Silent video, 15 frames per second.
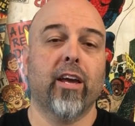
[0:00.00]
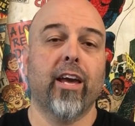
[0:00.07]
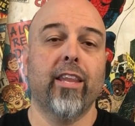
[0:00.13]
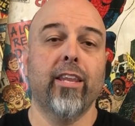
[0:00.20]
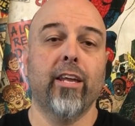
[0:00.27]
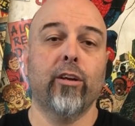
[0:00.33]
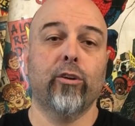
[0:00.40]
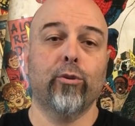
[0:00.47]
And
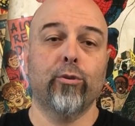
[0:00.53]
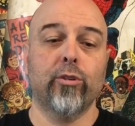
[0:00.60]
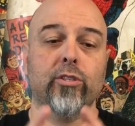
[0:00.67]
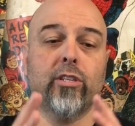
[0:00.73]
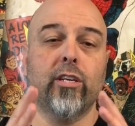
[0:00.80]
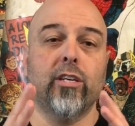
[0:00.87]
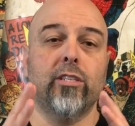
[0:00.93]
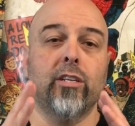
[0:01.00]
then, of course,
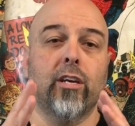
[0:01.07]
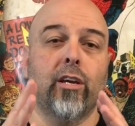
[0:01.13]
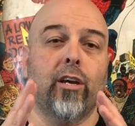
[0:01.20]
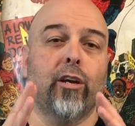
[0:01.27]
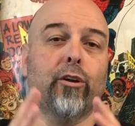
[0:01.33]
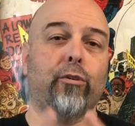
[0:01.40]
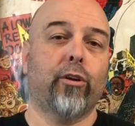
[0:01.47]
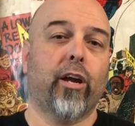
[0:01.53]
there's
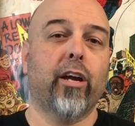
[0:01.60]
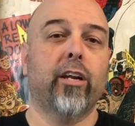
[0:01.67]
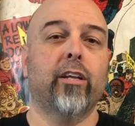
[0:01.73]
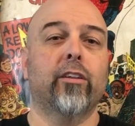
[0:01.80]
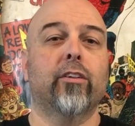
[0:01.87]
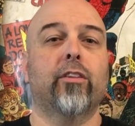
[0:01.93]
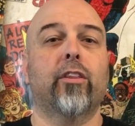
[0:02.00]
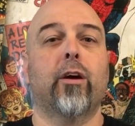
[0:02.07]

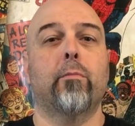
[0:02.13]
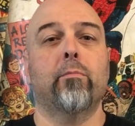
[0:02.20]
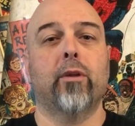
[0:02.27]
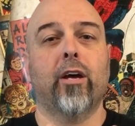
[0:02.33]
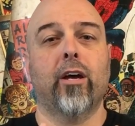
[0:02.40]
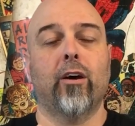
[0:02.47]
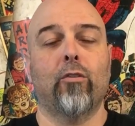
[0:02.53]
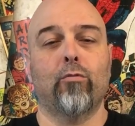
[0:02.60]
creating the
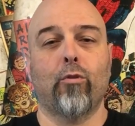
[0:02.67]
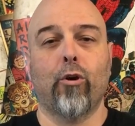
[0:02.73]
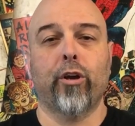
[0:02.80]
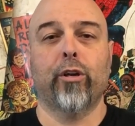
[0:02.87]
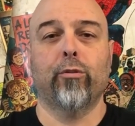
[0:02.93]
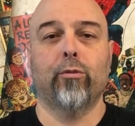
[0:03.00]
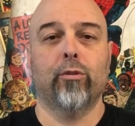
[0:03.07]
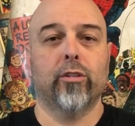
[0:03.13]
thumbnail,
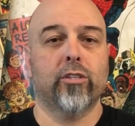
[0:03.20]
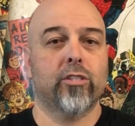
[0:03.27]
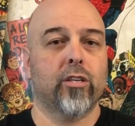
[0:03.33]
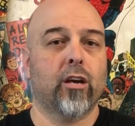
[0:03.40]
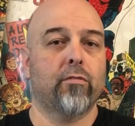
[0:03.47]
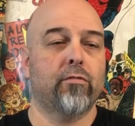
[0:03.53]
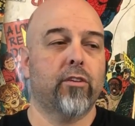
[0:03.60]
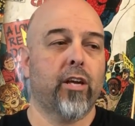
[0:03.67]
writing all the
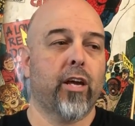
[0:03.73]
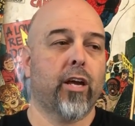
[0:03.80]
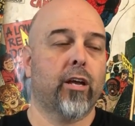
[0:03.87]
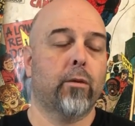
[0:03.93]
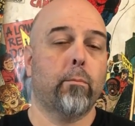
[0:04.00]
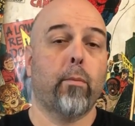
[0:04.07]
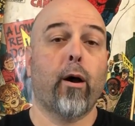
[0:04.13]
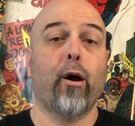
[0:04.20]
stuff
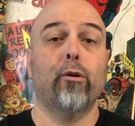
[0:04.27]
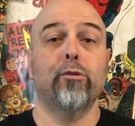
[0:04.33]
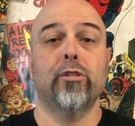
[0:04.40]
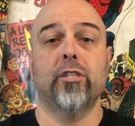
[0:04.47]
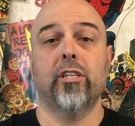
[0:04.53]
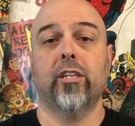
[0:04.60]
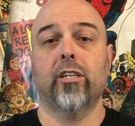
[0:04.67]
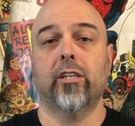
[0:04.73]
down,
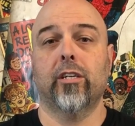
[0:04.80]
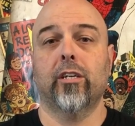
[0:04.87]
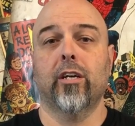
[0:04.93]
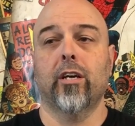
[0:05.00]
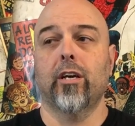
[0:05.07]
posting it,